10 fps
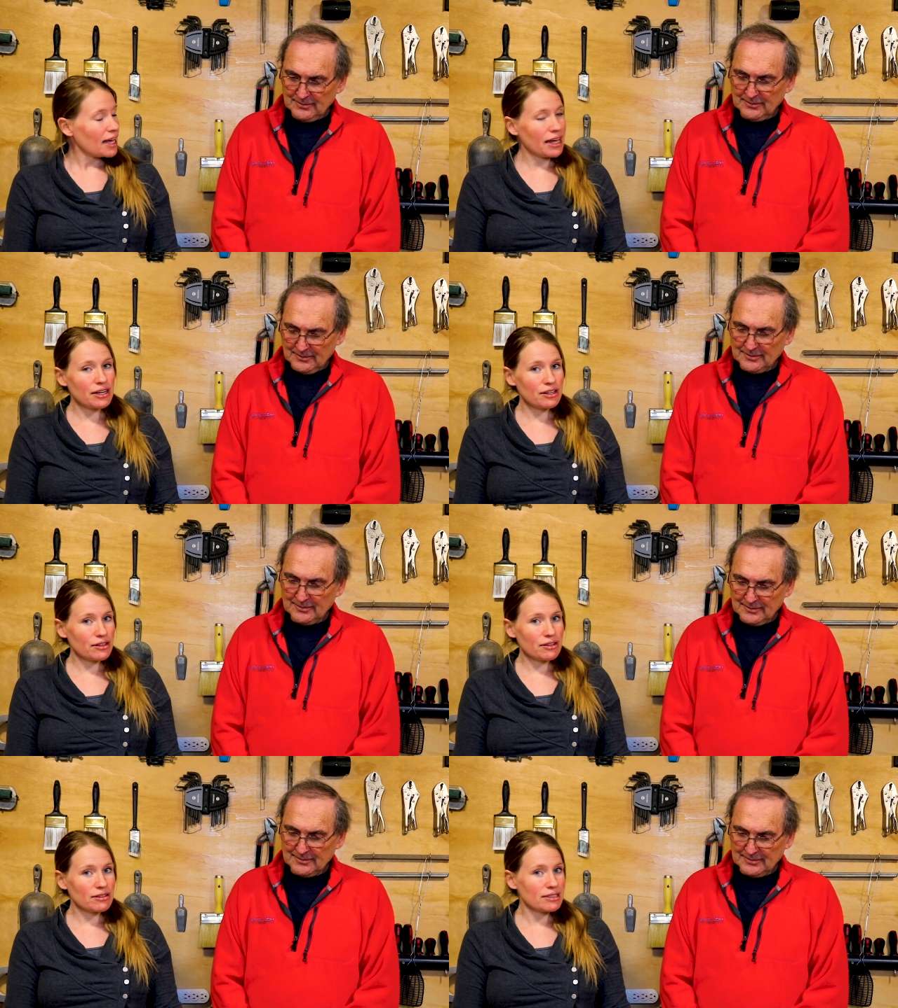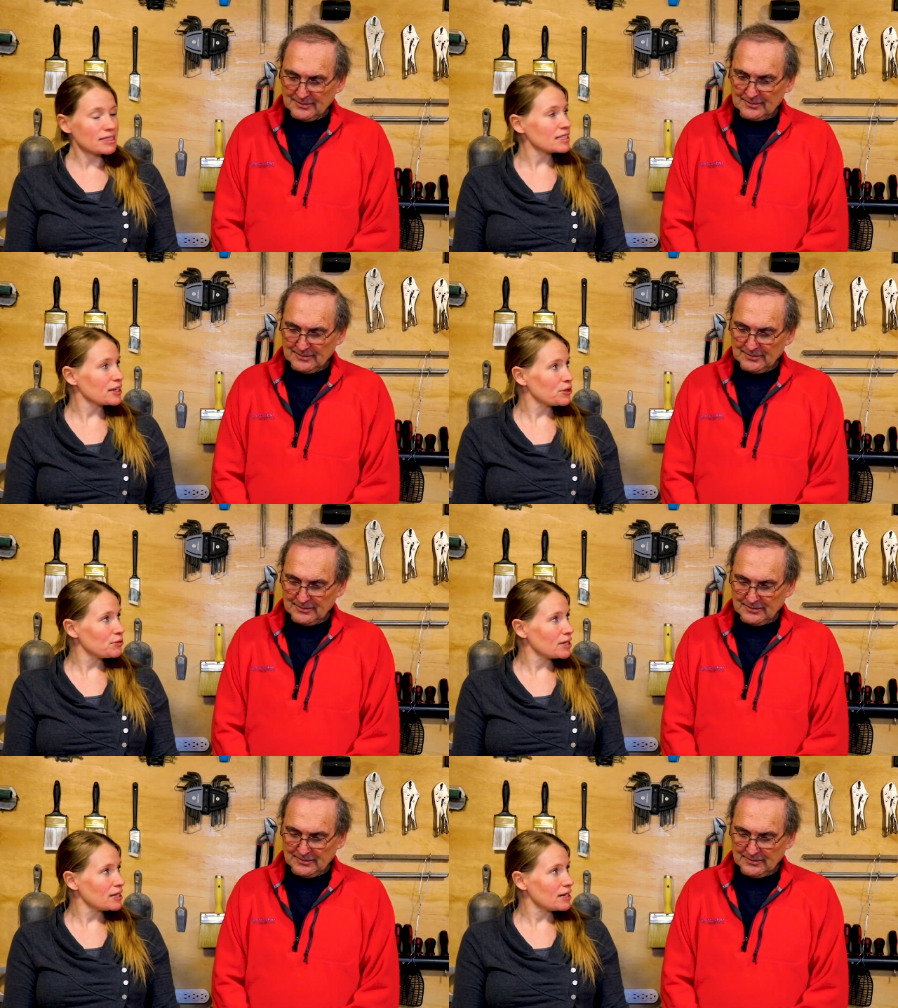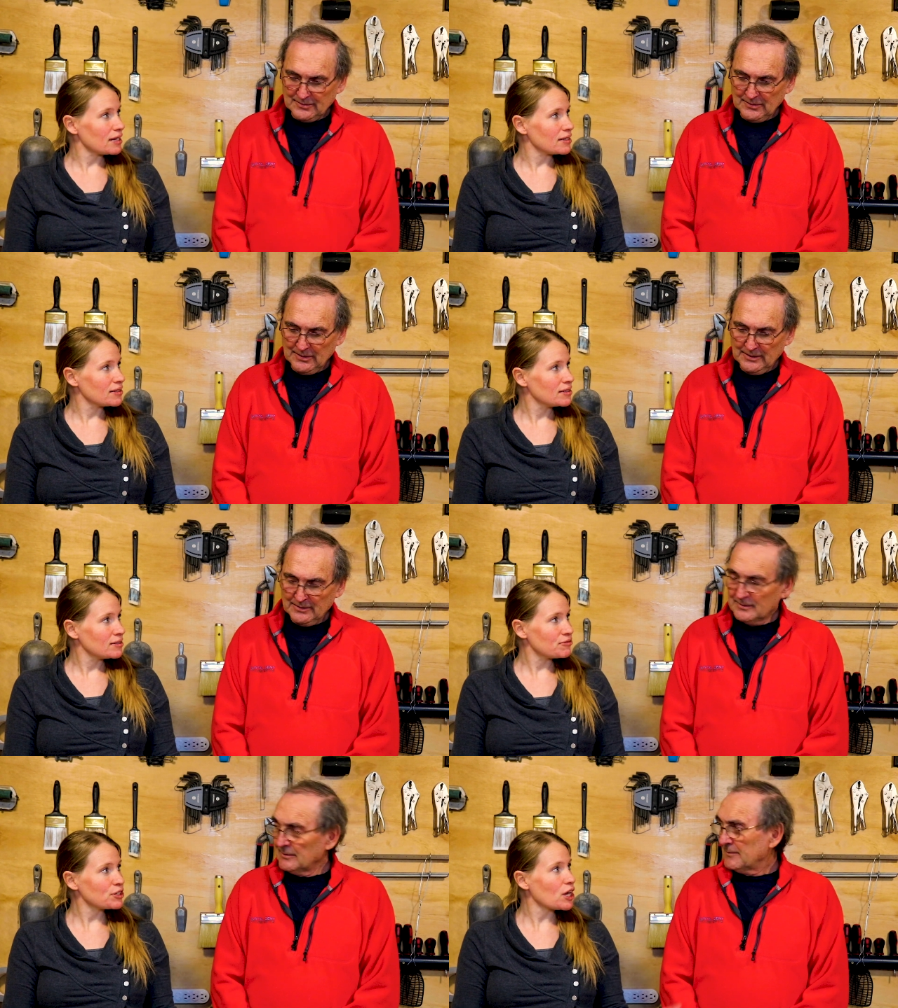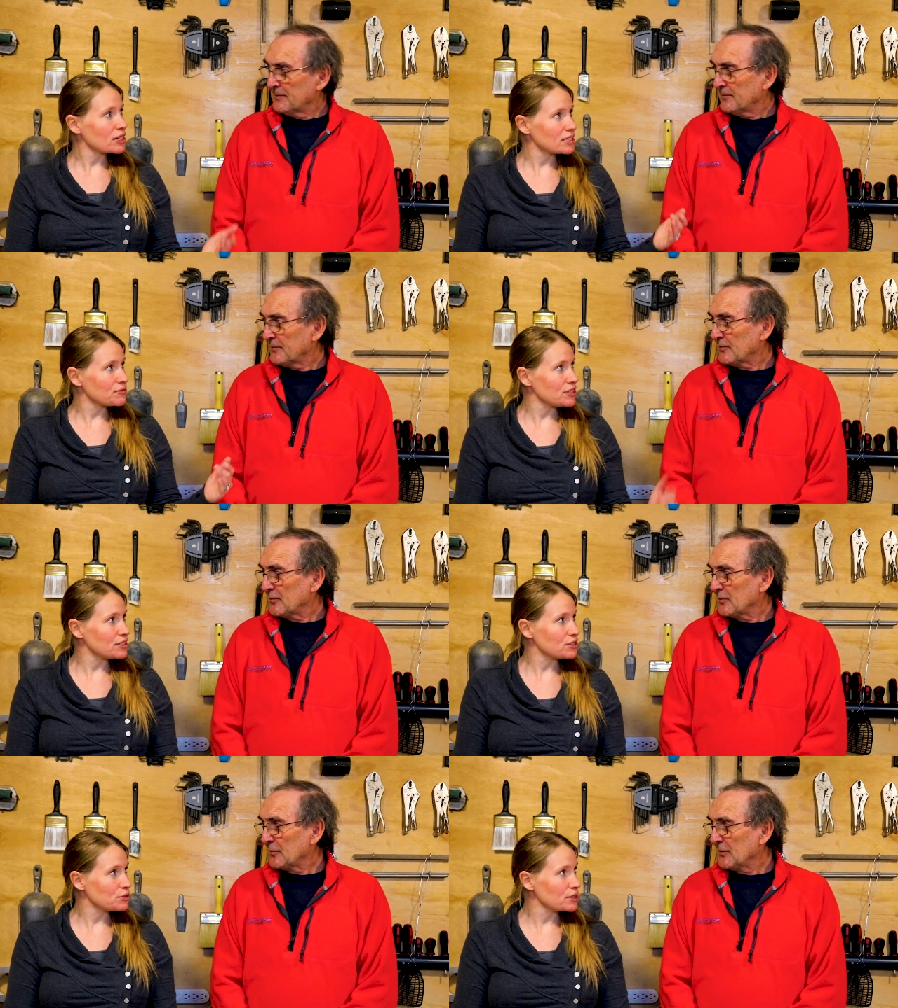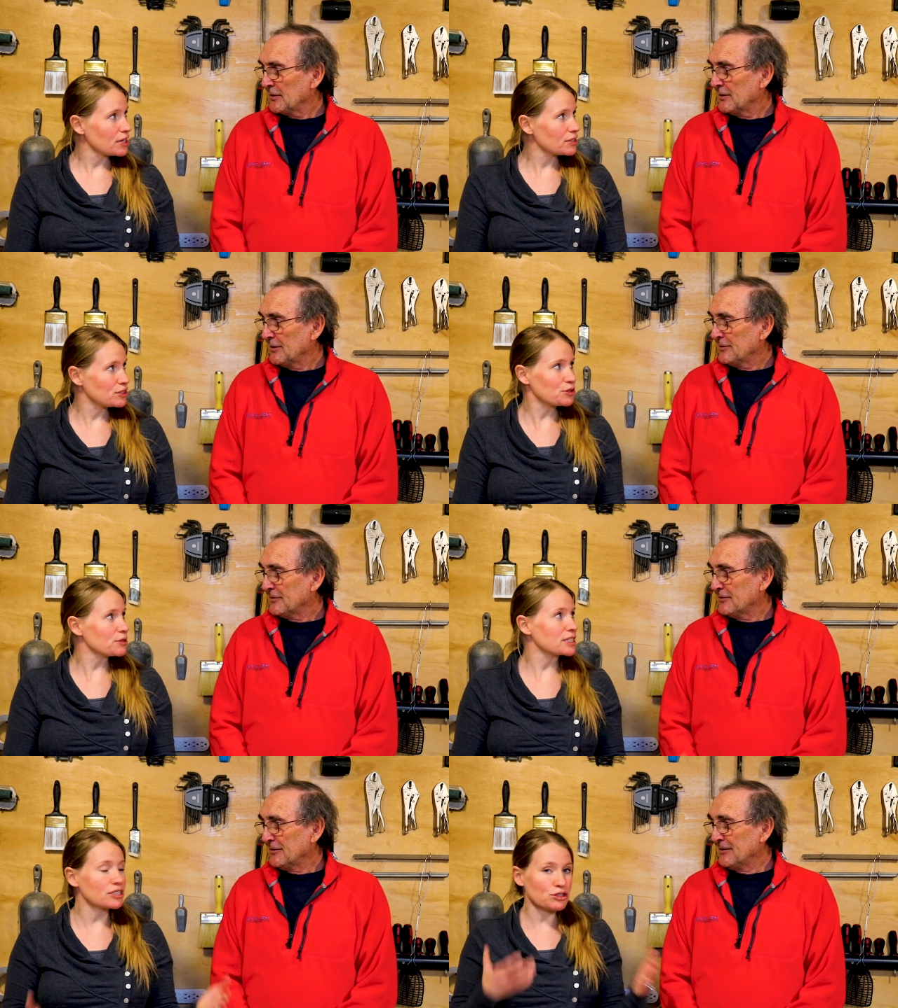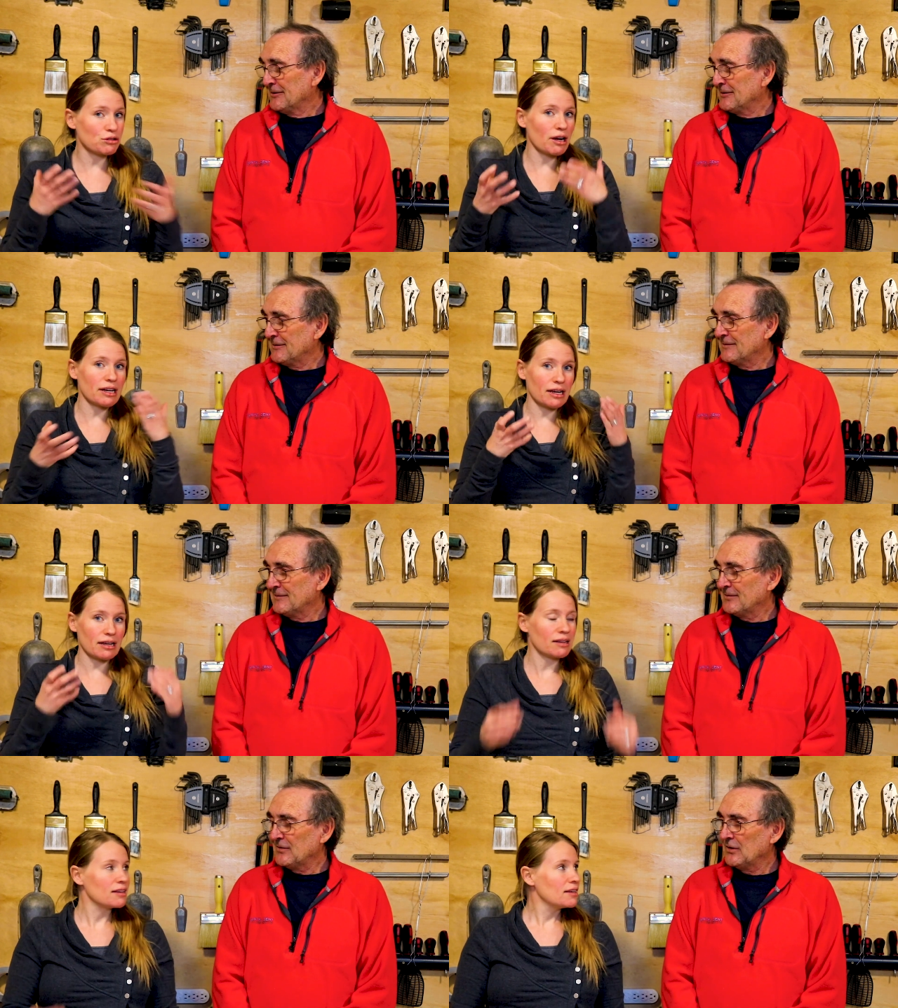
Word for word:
Speaker 1: and it's like you need a philosophy degree, a degree to mm-hmm. try to